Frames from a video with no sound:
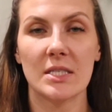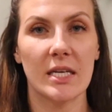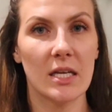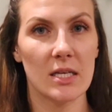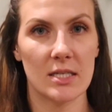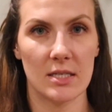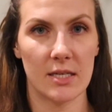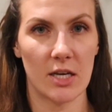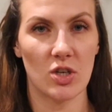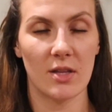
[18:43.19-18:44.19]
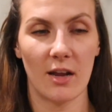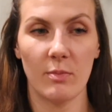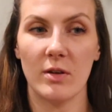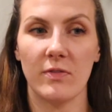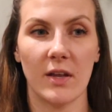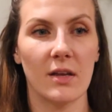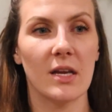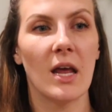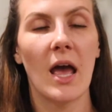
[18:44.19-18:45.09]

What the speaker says: tingly sensation that I've been feeling,